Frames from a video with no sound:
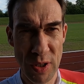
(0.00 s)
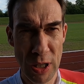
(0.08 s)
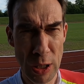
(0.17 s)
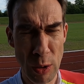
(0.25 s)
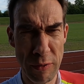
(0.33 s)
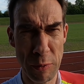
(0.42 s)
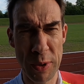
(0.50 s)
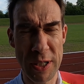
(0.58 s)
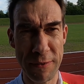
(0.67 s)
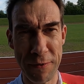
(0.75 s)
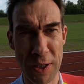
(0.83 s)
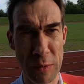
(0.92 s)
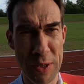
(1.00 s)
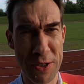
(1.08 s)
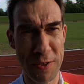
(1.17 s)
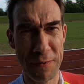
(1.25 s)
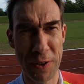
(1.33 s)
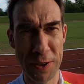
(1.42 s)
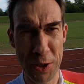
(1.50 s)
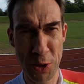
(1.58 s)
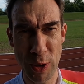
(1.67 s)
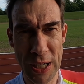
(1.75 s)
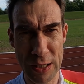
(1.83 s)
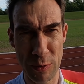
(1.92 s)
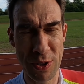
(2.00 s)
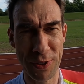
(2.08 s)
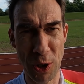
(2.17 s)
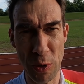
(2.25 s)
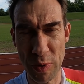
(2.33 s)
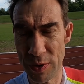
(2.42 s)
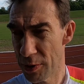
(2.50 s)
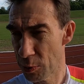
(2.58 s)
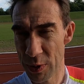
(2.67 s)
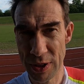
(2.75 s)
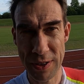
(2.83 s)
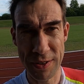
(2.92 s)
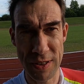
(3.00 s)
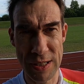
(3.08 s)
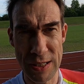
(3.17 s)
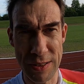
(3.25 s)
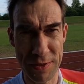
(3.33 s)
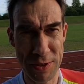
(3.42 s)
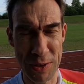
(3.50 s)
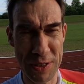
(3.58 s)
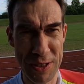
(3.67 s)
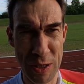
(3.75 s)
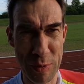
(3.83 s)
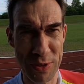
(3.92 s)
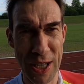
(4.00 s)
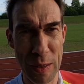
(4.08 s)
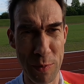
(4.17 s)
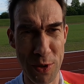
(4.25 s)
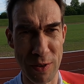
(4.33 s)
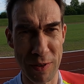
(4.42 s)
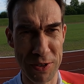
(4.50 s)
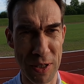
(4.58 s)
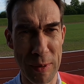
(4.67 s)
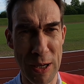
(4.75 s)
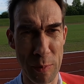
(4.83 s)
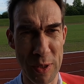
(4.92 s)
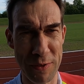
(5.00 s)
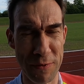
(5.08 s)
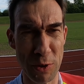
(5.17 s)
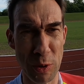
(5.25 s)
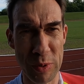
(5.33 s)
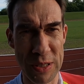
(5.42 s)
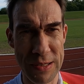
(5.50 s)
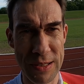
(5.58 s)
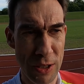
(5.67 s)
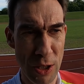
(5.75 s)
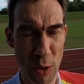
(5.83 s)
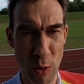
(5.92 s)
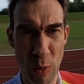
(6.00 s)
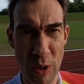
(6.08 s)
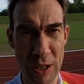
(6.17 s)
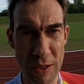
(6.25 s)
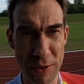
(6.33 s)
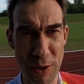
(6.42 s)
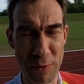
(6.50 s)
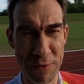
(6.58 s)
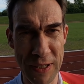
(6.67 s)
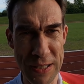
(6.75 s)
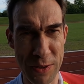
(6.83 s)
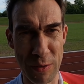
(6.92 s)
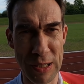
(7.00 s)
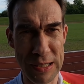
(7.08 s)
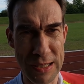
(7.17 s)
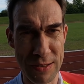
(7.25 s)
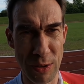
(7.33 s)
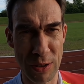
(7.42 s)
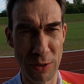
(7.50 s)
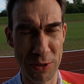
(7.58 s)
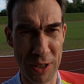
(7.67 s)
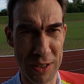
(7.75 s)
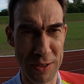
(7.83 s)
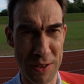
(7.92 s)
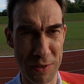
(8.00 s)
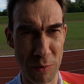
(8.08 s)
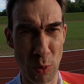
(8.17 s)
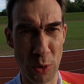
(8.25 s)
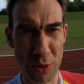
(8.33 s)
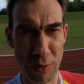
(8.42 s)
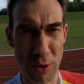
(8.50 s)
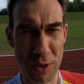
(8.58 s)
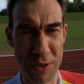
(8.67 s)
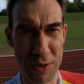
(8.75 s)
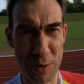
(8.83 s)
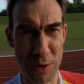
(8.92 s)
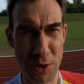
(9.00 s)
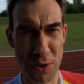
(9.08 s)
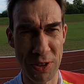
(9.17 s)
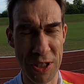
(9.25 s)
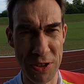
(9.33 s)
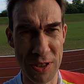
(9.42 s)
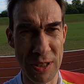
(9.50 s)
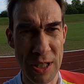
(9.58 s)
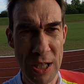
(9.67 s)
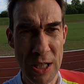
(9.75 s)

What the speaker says: Hello everybody, I finally managed to find a track which is open. This one is doing deepest Hampshire. I've had to come out a bit for, but no fence around it, so it looks like I can just wander on and do a session.